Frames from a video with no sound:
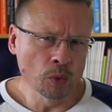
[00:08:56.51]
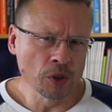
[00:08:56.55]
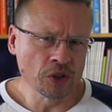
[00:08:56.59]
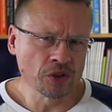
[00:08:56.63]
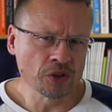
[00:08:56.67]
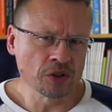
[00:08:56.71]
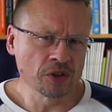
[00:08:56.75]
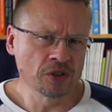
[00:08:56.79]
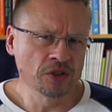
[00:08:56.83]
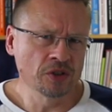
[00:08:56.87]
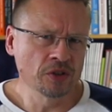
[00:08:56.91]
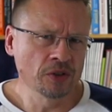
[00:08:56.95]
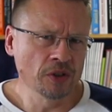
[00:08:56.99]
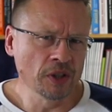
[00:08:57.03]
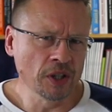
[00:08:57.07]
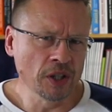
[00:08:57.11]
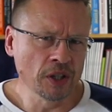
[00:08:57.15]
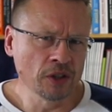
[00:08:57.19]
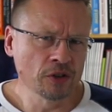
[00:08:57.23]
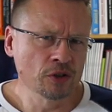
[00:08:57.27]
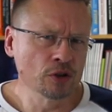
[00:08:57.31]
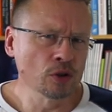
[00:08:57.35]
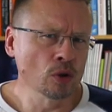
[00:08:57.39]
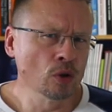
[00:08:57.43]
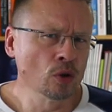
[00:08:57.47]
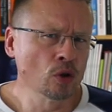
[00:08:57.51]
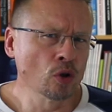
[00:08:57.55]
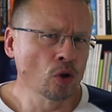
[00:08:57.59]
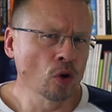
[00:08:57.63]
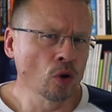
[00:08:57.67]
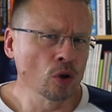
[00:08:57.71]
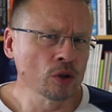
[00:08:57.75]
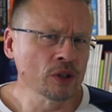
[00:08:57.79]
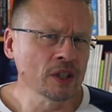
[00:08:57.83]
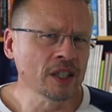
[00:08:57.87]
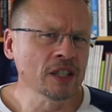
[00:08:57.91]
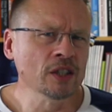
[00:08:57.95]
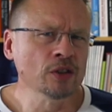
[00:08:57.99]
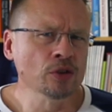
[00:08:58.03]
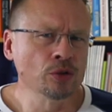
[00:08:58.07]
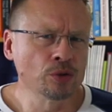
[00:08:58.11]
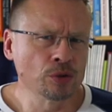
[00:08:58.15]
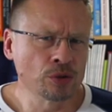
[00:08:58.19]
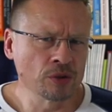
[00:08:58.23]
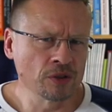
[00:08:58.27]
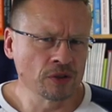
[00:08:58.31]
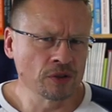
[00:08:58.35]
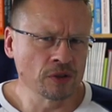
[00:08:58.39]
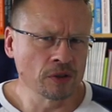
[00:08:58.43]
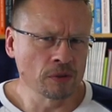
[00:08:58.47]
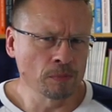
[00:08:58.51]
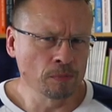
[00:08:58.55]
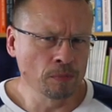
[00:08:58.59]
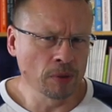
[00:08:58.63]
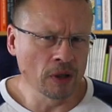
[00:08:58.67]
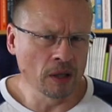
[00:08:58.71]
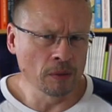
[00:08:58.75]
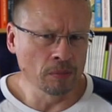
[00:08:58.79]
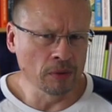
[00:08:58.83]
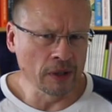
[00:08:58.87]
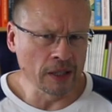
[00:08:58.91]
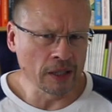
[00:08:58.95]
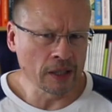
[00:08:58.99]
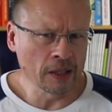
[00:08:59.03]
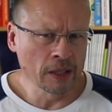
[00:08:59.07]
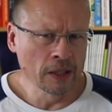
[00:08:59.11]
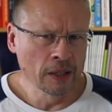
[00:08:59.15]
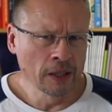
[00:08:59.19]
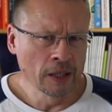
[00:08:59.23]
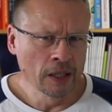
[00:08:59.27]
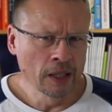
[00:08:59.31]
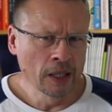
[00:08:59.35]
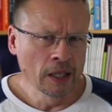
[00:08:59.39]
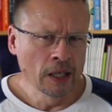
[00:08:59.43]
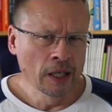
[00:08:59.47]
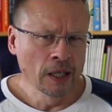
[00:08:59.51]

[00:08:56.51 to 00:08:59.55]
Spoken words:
which is the so-called interested public.